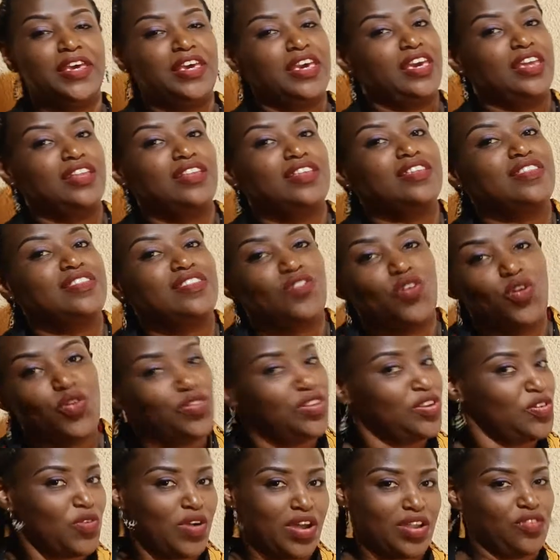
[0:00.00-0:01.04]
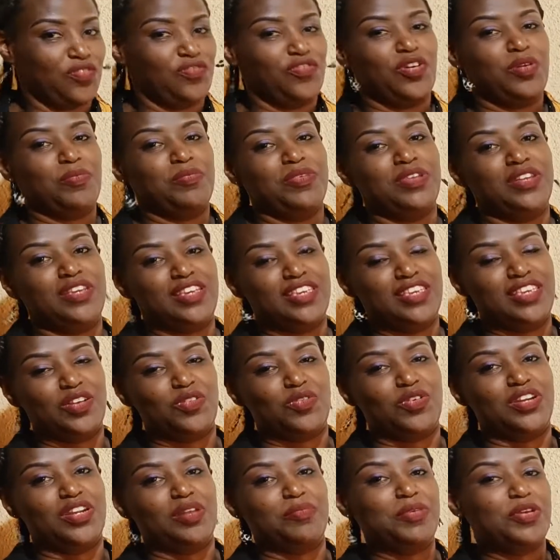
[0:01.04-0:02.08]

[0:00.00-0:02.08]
and it's only one verb in Kinyarwanda,